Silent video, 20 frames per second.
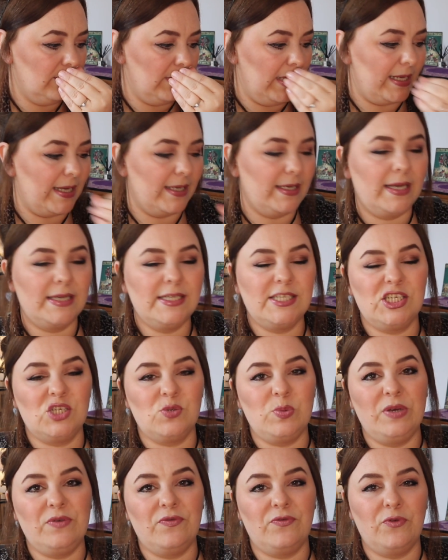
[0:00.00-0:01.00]
like a nice
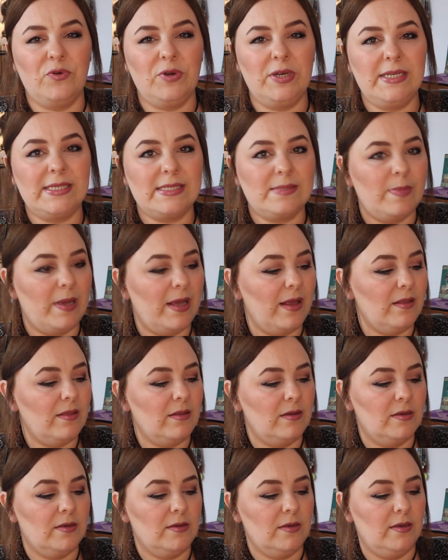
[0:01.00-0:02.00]
sweet fruity smell.
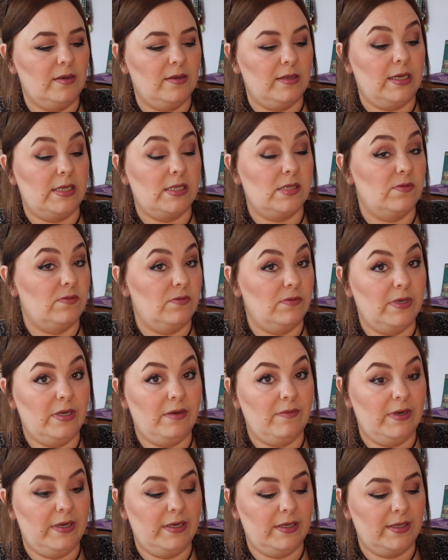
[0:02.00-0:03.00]
That's really,
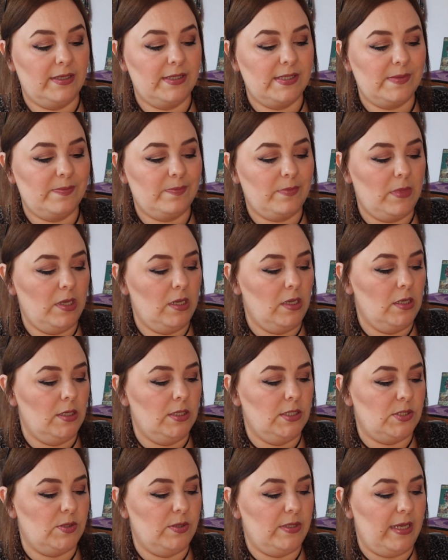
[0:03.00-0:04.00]
really nice.
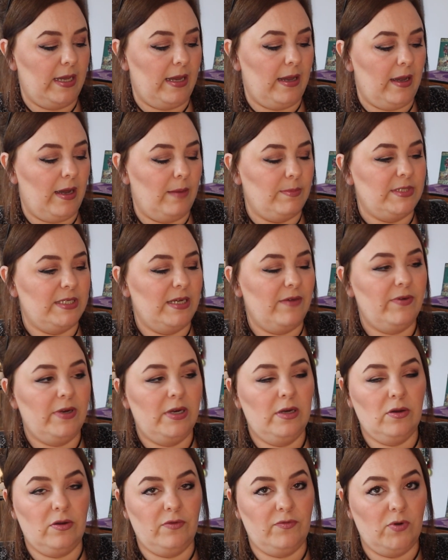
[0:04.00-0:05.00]
So yeah, I'm definitely
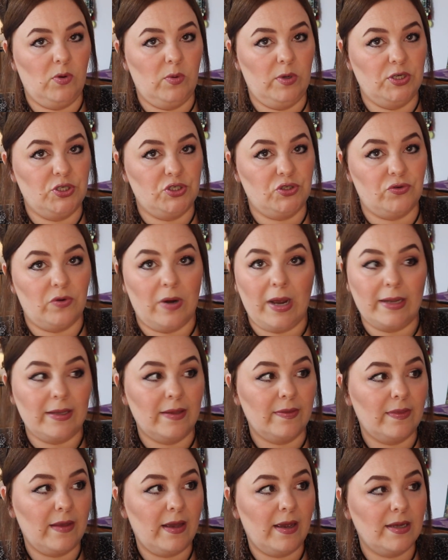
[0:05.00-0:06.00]
looking forward to
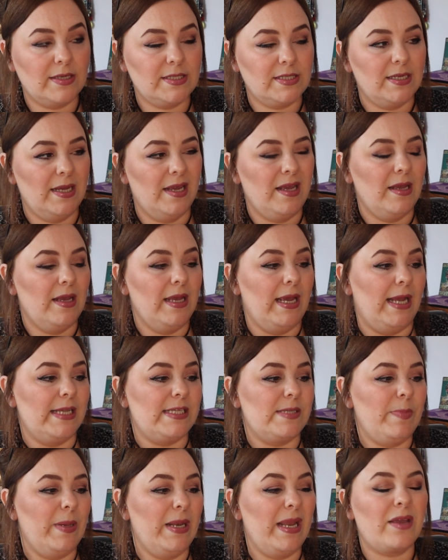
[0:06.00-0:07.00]
trying that.
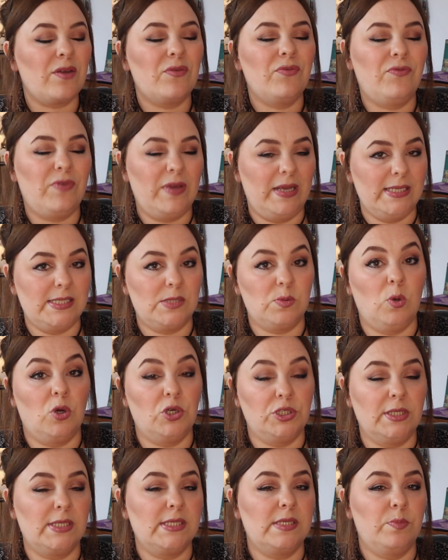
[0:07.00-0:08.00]
It's a bit like a face
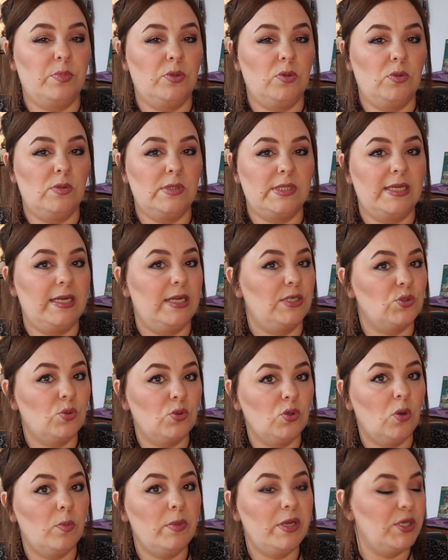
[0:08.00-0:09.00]
wash, I suppose, and I
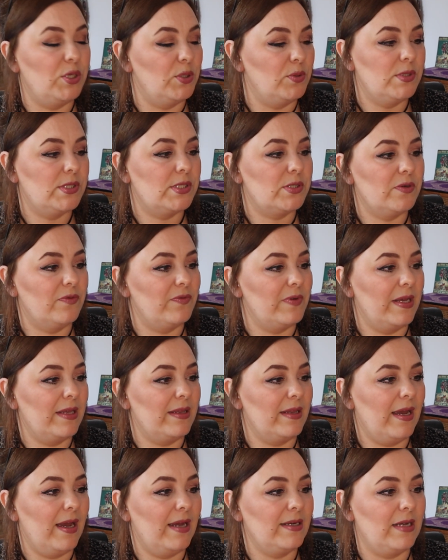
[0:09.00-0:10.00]
don't normally use stuff
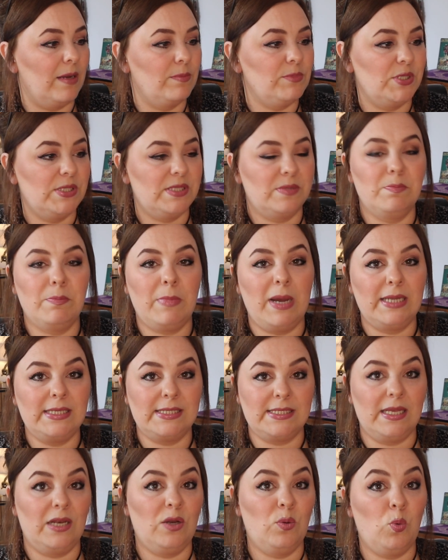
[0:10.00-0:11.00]
like that. I'm just
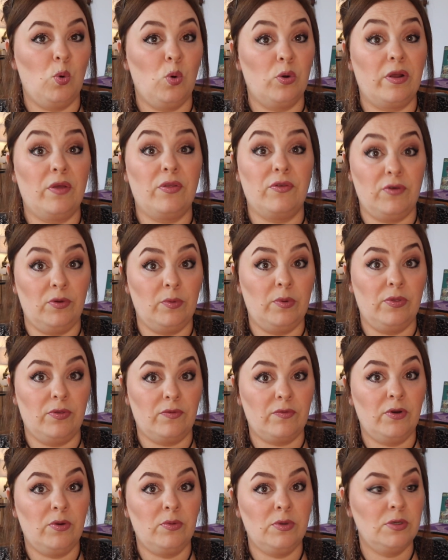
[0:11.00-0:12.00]
micellar water through and
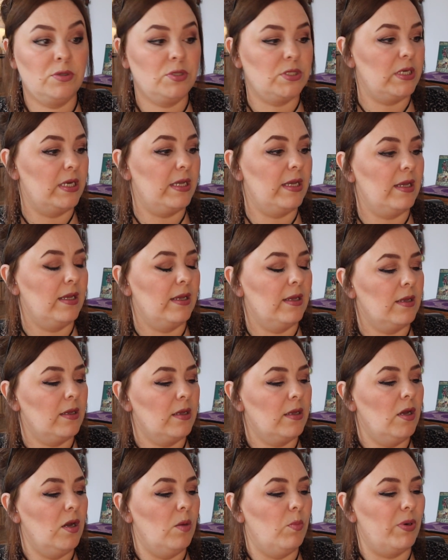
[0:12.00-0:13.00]
through usually,
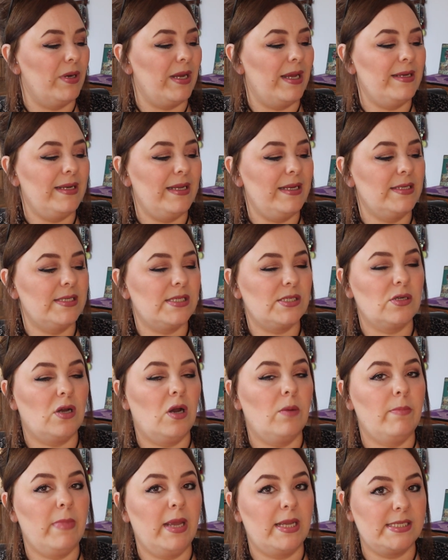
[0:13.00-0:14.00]
but I need to
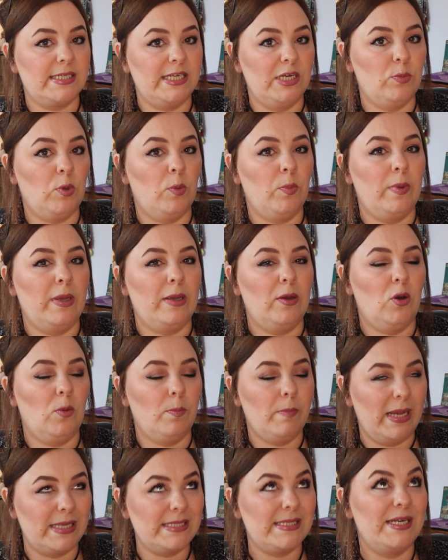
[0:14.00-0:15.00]
start mixing it
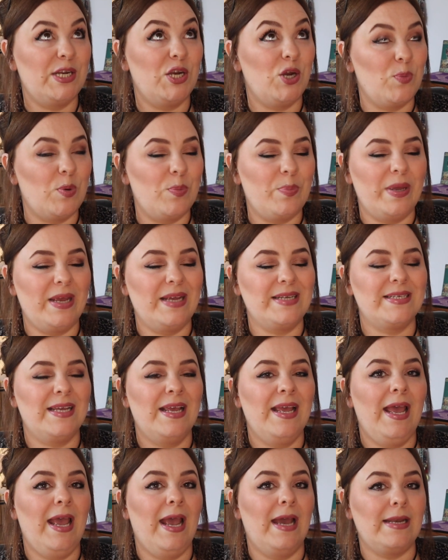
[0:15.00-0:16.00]
up a bit
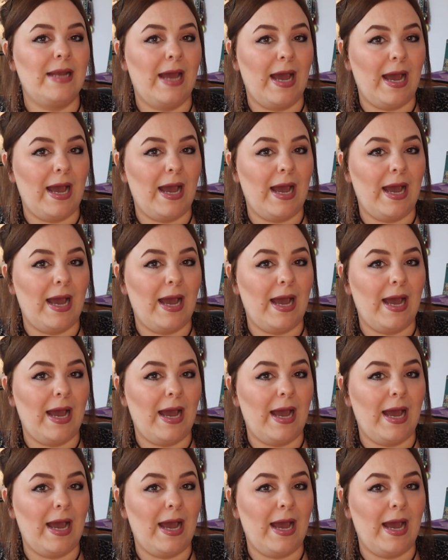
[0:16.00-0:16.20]
and